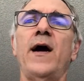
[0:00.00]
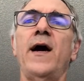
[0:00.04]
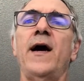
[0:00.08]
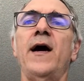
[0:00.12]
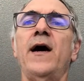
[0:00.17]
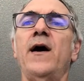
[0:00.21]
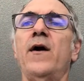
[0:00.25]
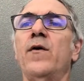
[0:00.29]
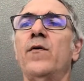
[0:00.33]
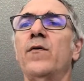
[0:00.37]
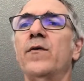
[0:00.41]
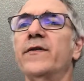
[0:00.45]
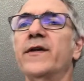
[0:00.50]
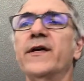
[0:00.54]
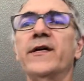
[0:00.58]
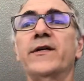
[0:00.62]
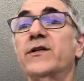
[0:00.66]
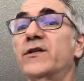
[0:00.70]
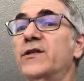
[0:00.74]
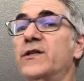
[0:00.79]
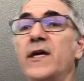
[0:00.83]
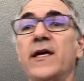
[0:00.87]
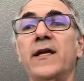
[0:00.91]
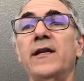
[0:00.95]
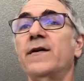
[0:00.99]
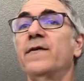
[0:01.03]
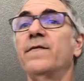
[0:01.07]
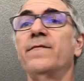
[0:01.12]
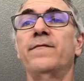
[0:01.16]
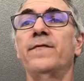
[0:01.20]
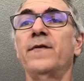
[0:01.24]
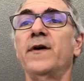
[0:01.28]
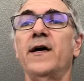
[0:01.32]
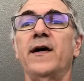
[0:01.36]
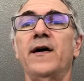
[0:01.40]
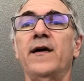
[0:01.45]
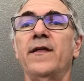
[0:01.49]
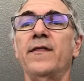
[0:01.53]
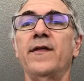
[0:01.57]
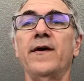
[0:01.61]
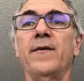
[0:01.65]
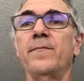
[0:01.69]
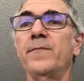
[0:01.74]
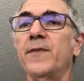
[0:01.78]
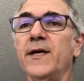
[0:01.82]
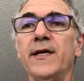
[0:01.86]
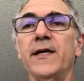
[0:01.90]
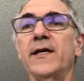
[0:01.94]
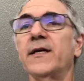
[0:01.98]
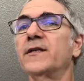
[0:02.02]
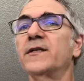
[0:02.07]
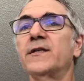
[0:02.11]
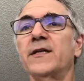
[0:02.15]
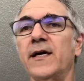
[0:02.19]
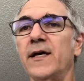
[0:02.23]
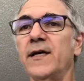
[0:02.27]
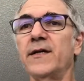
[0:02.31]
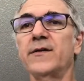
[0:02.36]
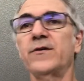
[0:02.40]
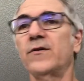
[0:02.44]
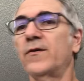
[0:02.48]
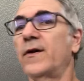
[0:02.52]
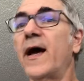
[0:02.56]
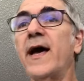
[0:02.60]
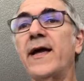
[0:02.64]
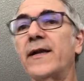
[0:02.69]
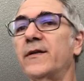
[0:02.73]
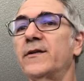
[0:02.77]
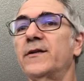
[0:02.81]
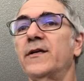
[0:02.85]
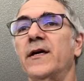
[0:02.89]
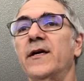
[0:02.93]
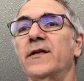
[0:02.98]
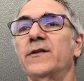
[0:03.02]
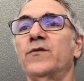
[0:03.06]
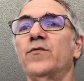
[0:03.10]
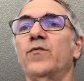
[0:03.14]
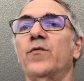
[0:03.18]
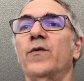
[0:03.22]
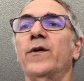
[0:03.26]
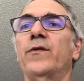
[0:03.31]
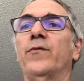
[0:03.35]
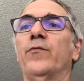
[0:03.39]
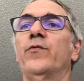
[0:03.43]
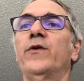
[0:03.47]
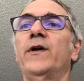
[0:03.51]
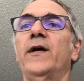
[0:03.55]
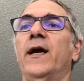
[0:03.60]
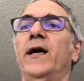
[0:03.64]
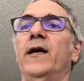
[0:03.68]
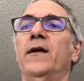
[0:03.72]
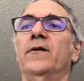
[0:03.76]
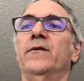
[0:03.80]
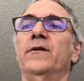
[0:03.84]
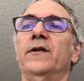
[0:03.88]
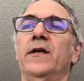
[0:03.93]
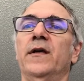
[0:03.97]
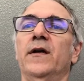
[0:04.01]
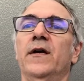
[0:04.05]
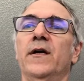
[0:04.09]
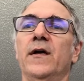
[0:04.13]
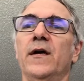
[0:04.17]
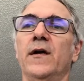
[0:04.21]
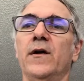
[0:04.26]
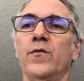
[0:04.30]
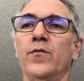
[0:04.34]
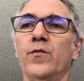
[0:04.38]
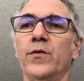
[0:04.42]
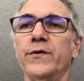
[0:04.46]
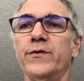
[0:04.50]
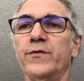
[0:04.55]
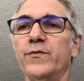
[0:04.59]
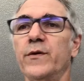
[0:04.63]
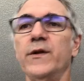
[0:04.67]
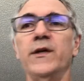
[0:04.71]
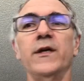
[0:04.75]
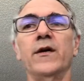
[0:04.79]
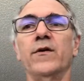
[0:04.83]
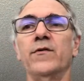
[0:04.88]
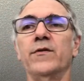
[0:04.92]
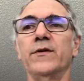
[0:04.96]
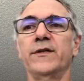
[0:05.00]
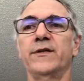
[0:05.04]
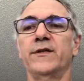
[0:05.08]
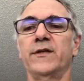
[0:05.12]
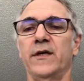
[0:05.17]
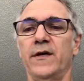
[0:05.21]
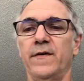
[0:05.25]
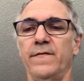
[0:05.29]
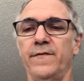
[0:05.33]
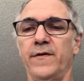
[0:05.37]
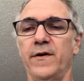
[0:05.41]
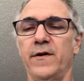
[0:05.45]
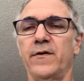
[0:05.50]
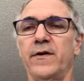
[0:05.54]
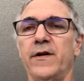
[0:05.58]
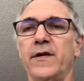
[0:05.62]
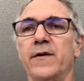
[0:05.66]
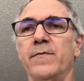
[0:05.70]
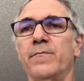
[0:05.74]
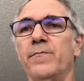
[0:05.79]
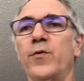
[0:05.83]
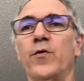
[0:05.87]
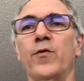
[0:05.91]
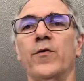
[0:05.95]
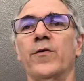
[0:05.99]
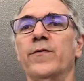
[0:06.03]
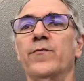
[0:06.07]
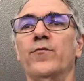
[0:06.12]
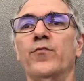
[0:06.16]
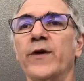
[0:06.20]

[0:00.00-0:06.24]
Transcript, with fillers: how the extent of them being in touch or out of touch with reality which we know is uh, very important.